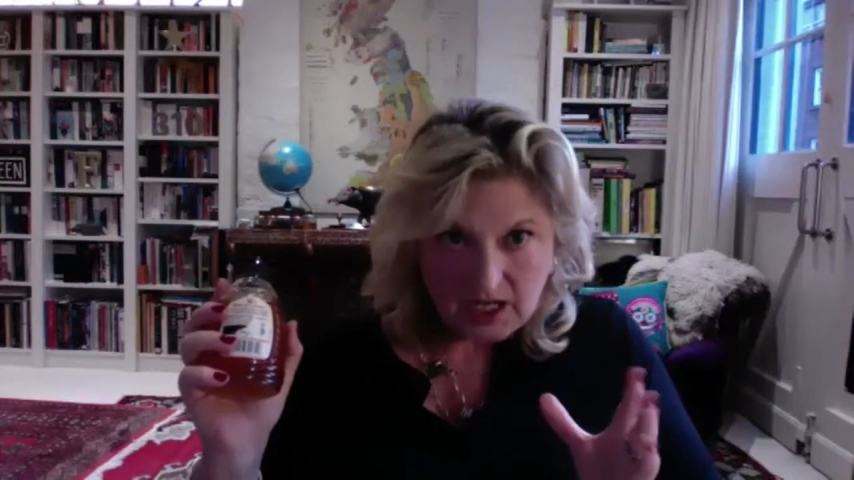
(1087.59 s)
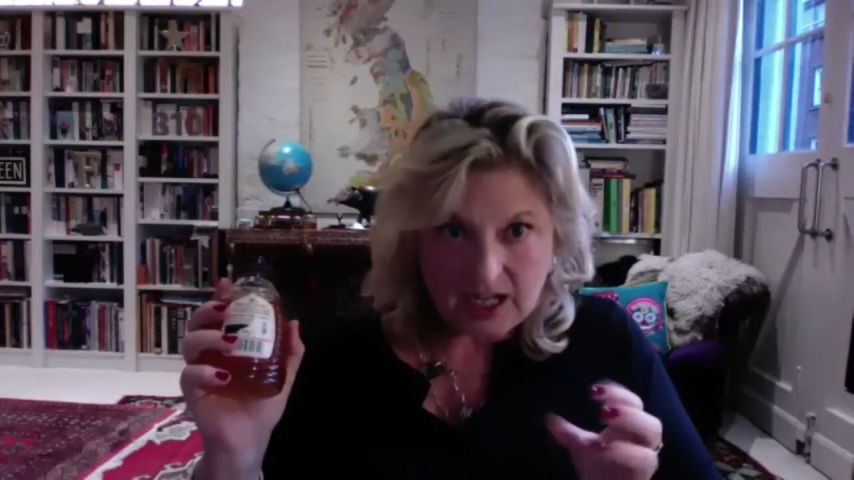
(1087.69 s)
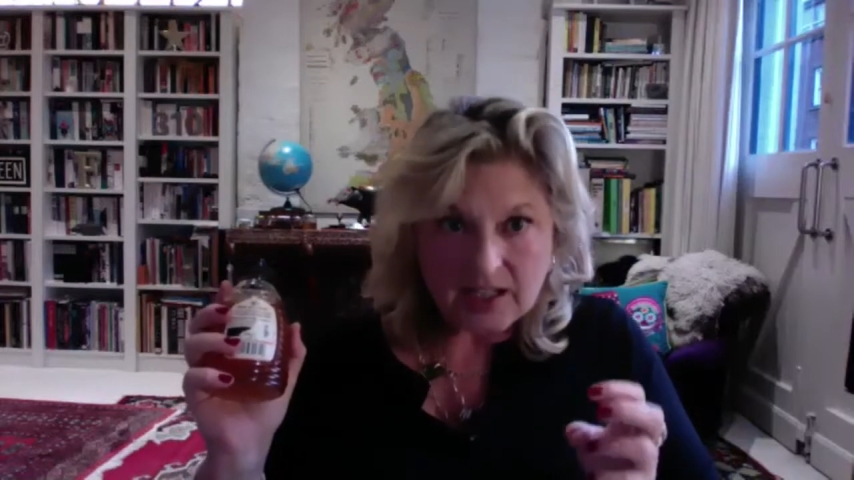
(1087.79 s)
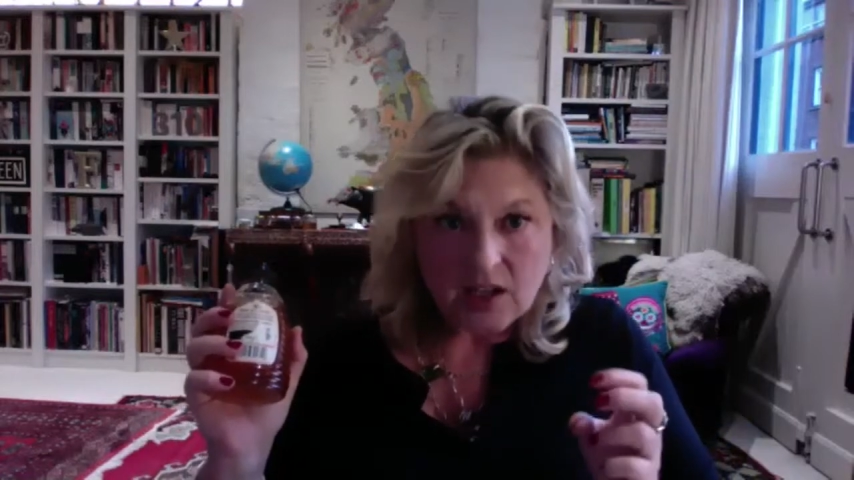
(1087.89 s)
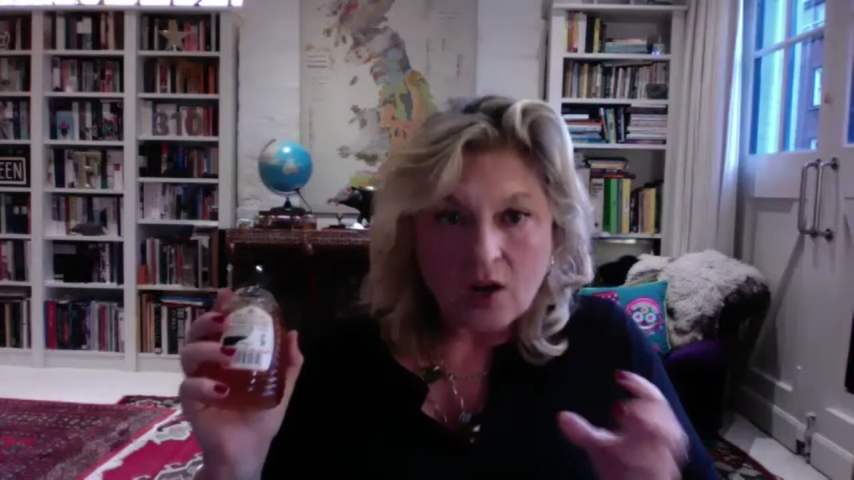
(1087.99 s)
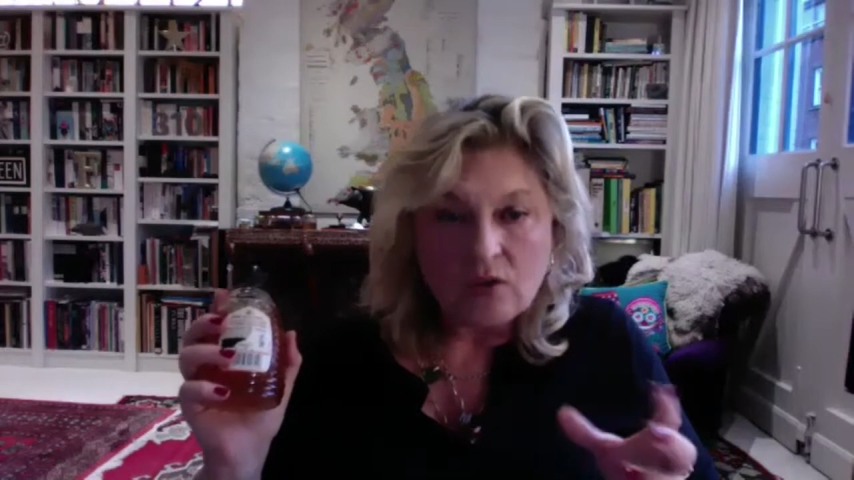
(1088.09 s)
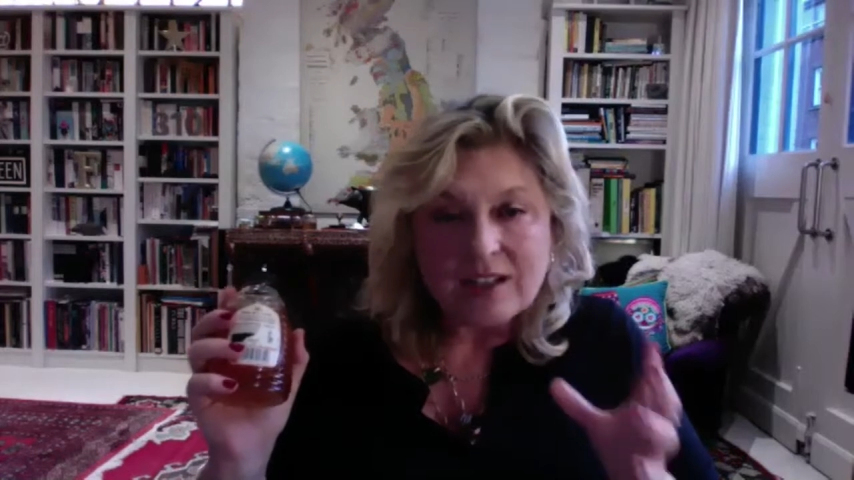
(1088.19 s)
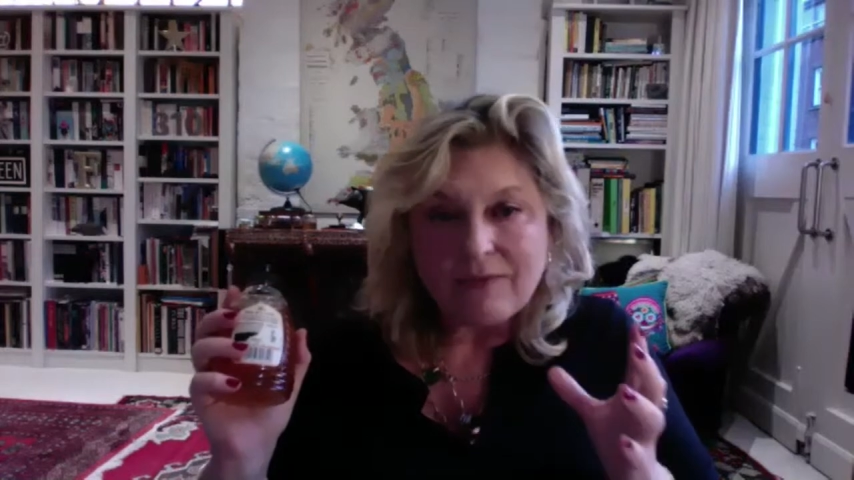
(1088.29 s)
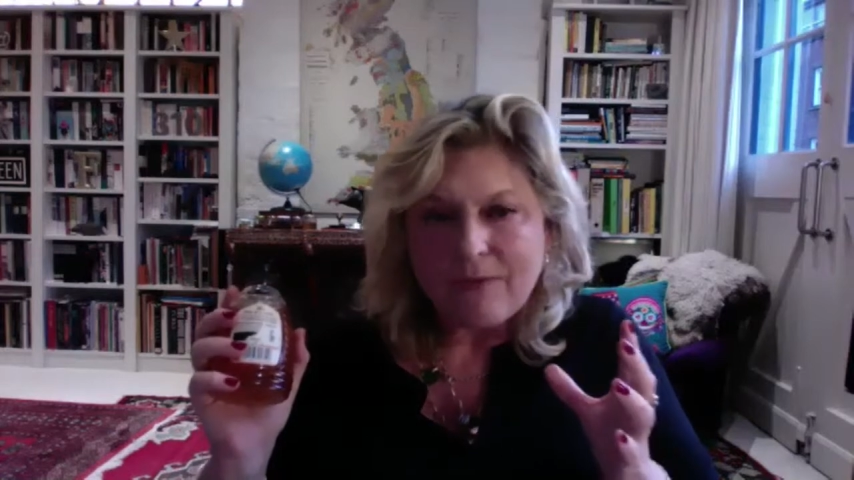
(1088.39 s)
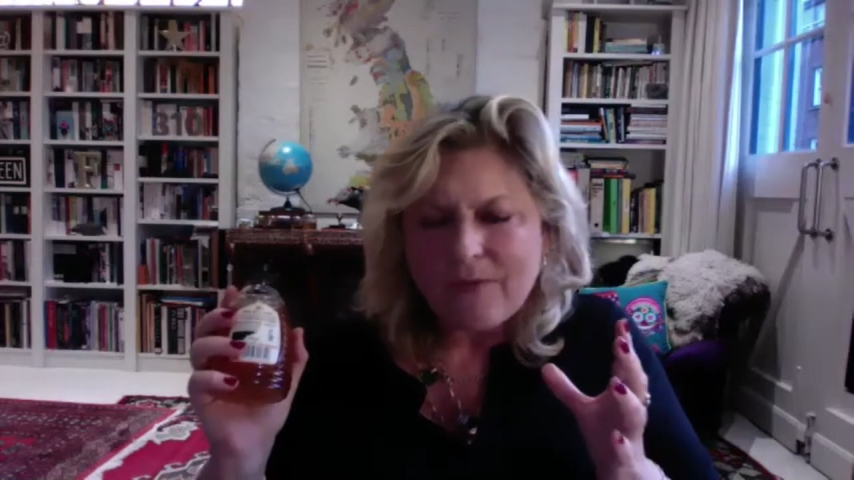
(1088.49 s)
It is
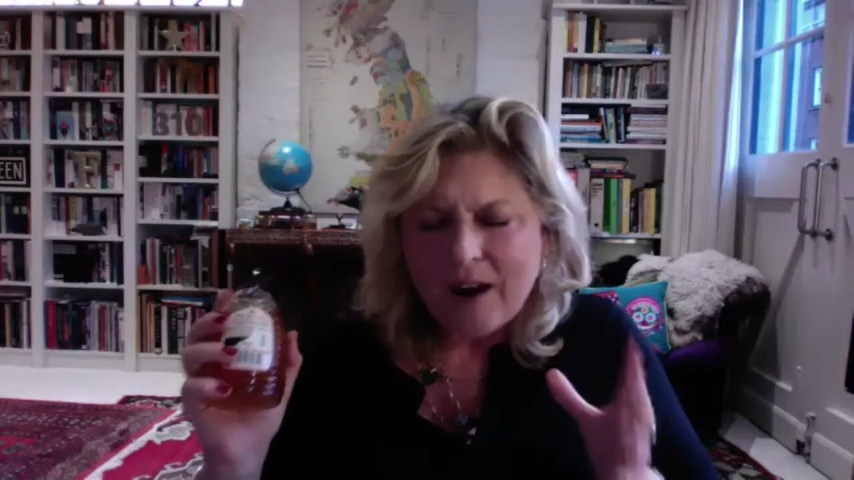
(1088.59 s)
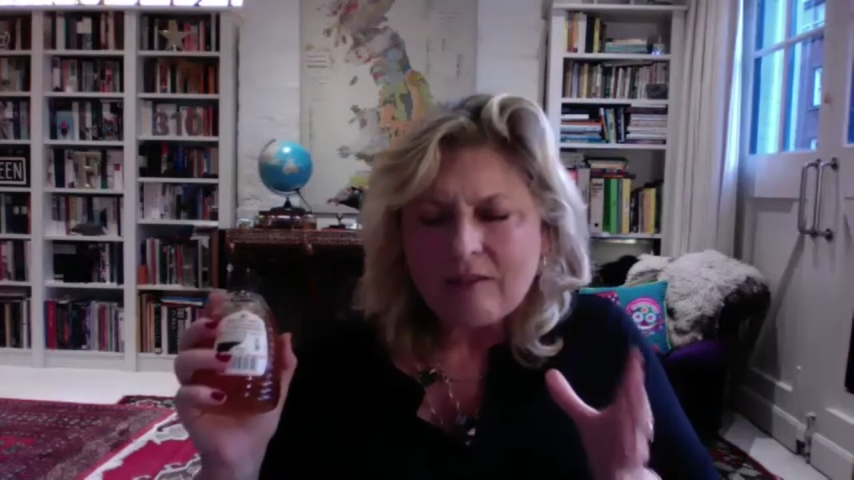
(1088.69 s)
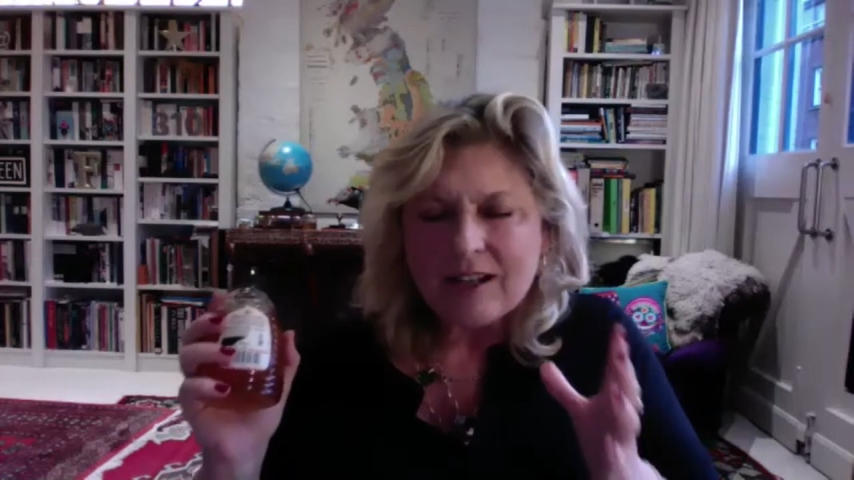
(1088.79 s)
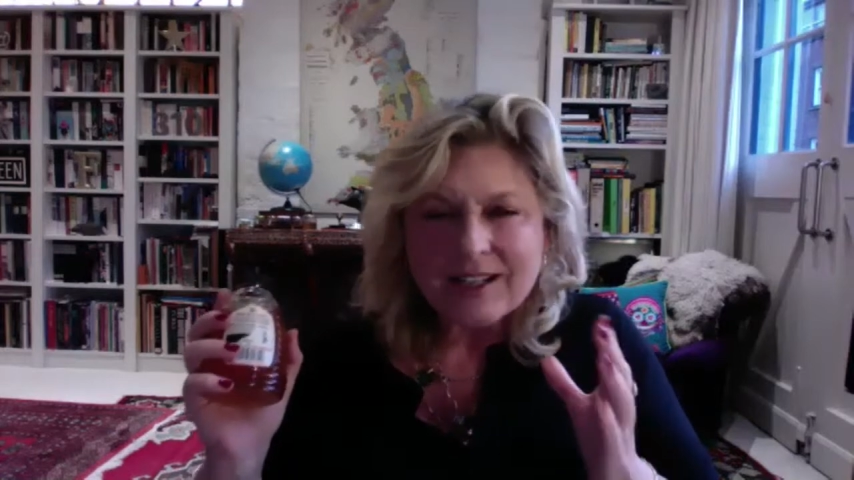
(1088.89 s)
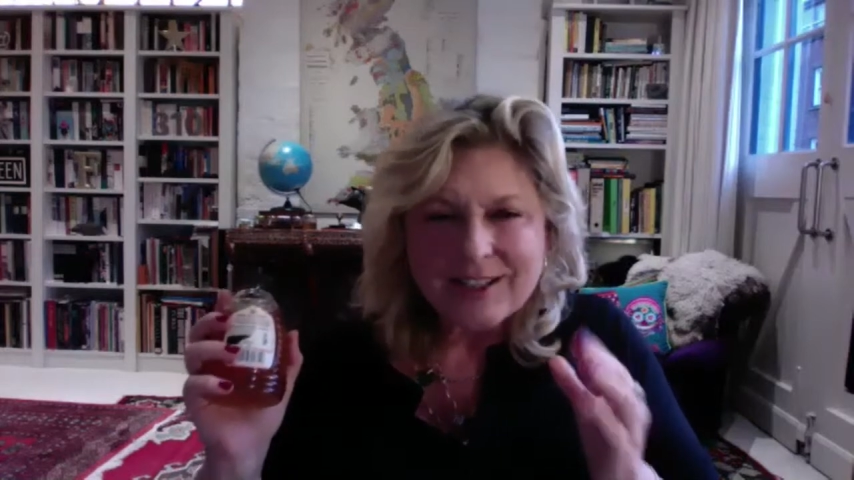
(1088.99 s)
only very